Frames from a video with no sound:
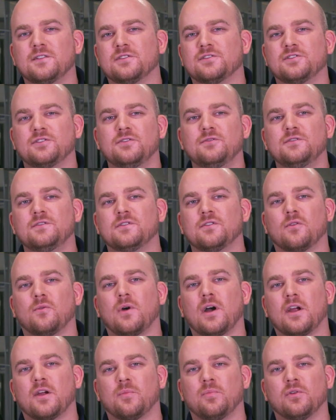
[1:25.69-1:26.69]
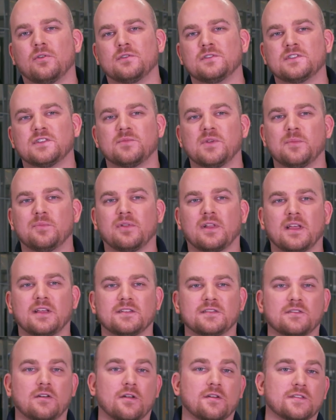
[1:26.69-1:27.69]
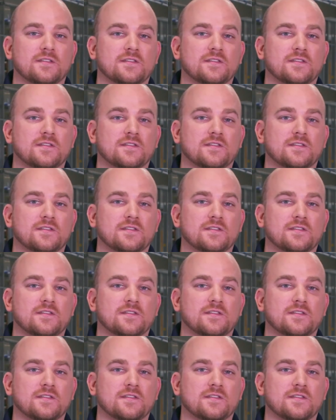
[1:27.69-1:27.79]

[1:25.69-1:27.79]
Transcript: you to choose your wire pulls to be placed on